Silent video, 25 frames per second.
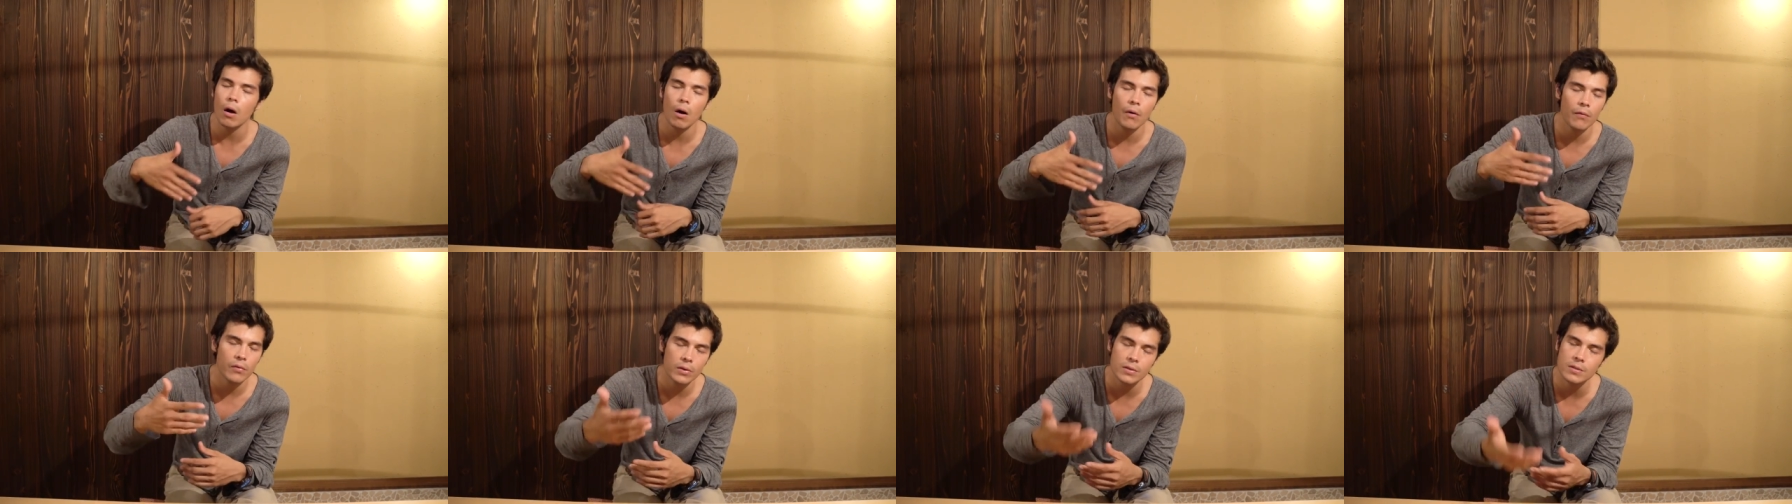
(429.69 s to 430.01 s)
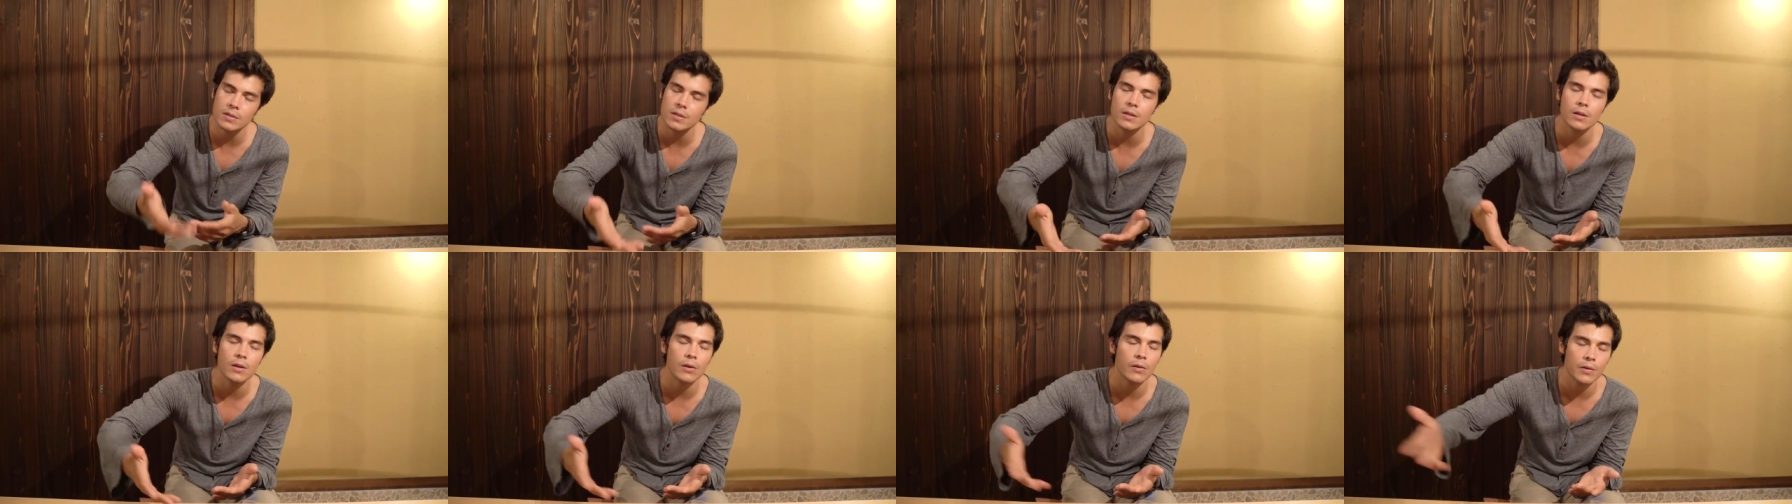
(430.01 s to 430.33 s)

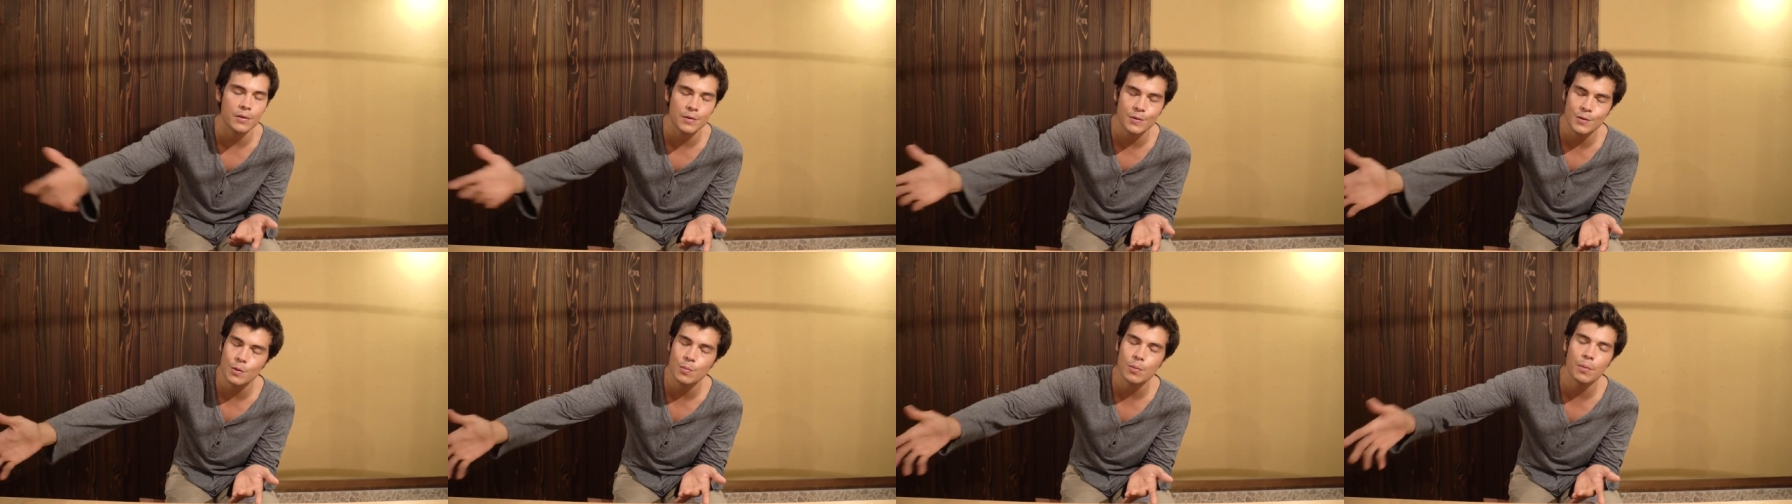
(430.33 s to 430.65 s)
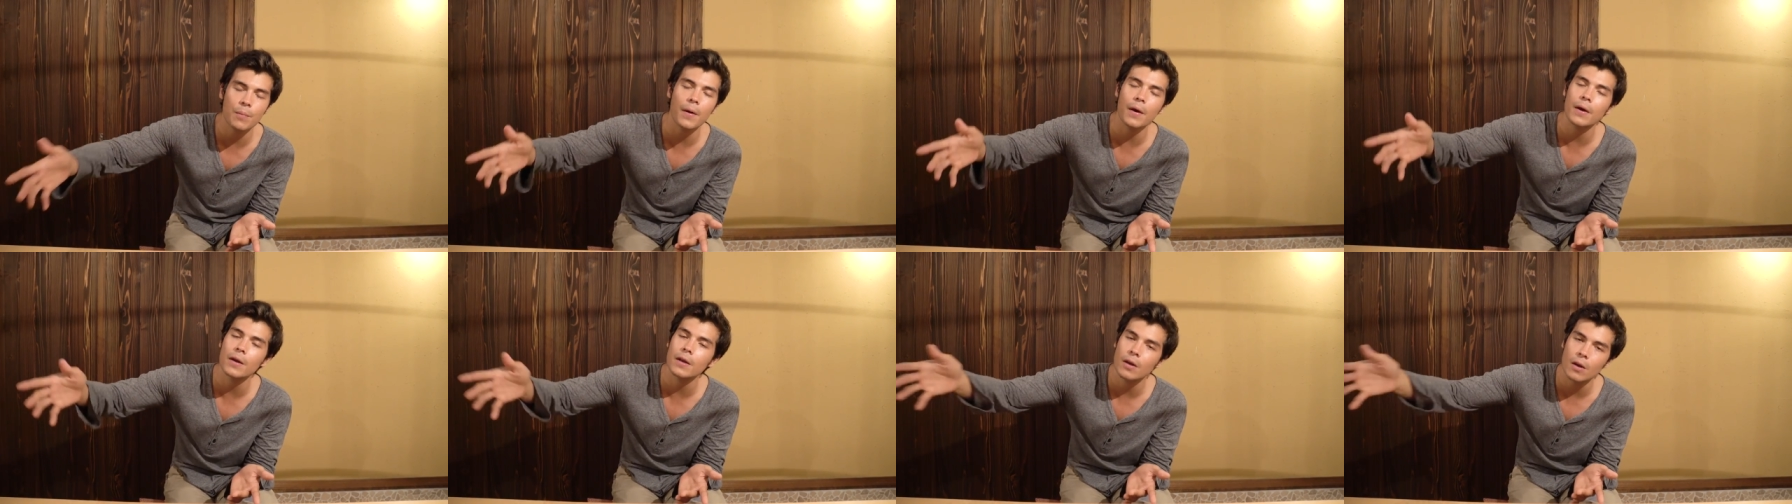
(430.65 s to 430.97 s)
Obviously, you're in a
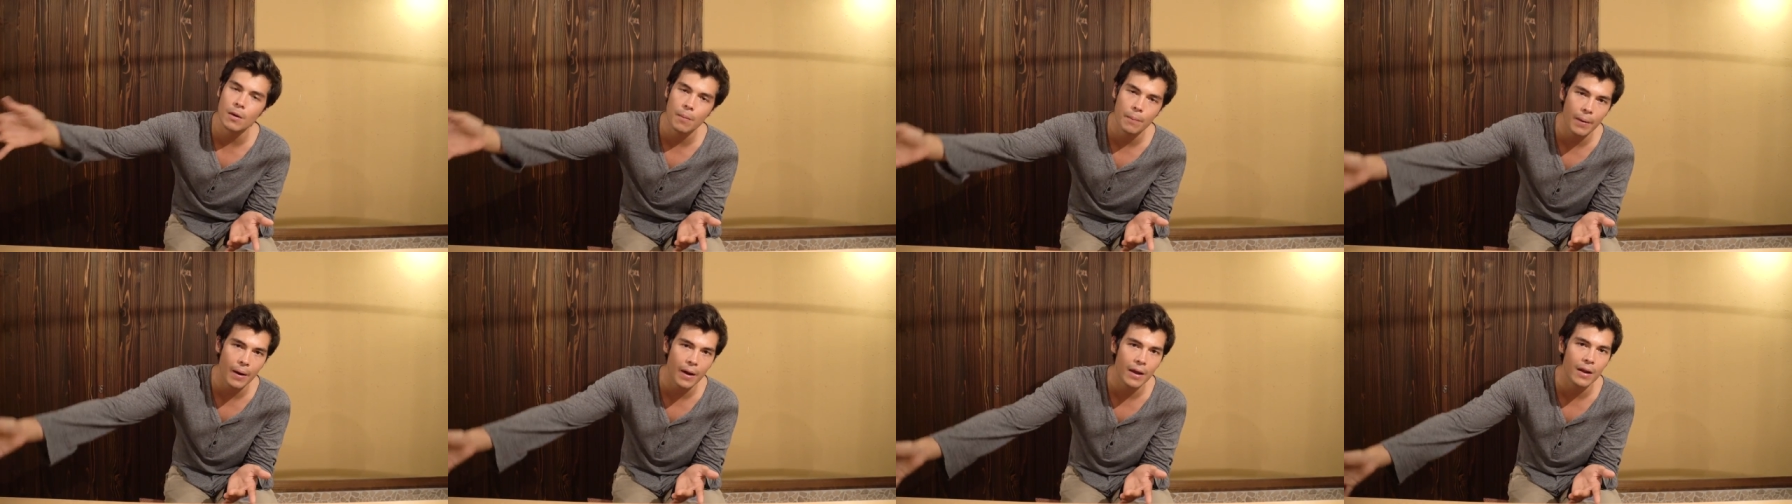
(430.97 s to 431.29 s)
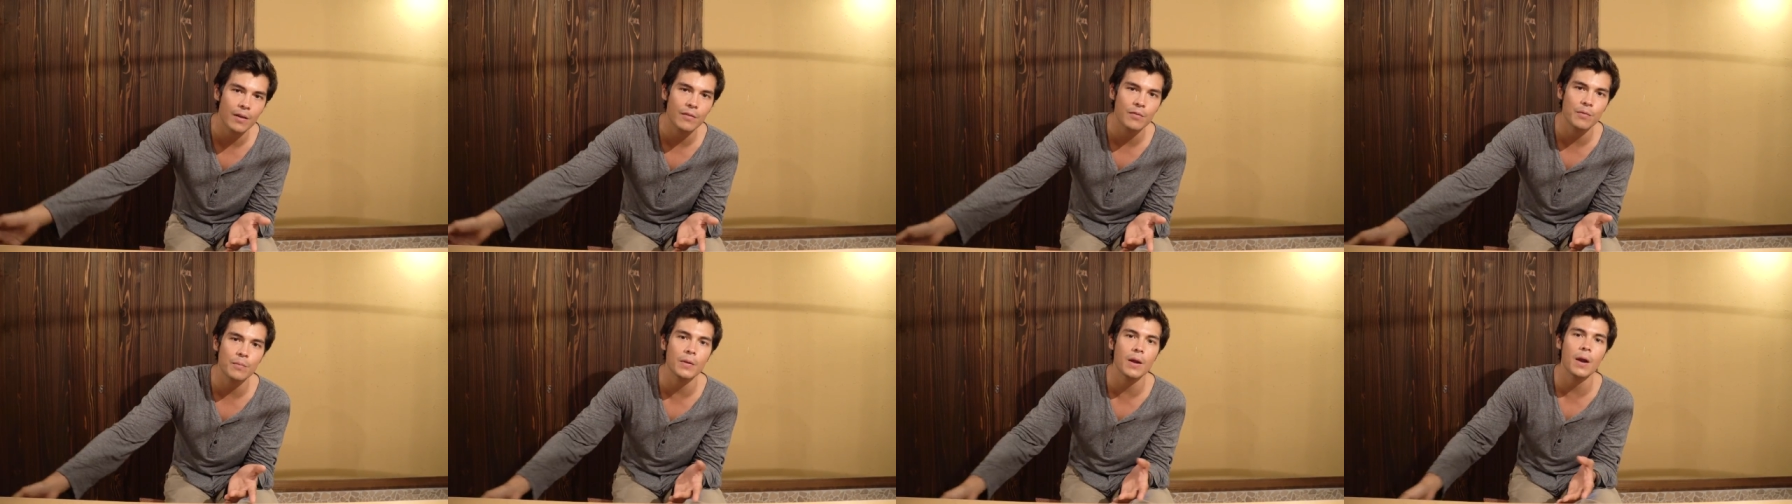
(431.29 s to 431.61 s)
supermarket, you're
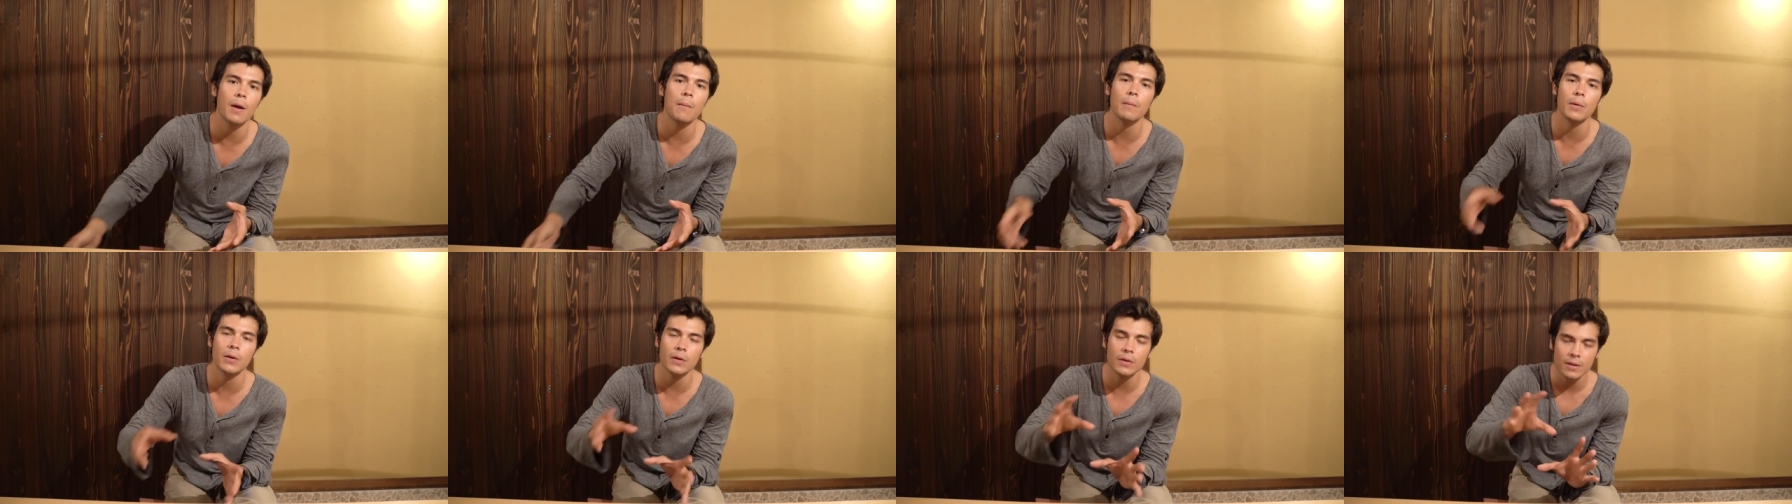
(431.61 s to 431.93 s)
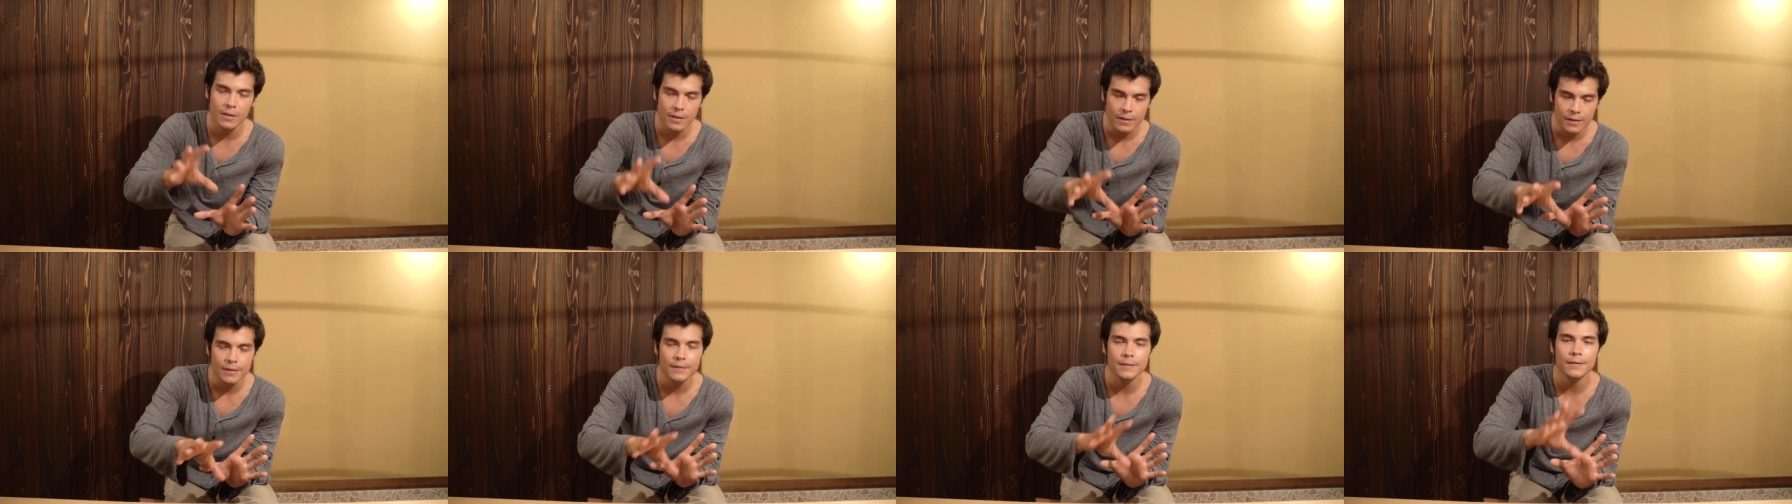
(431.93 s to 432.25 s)
buying it from there, but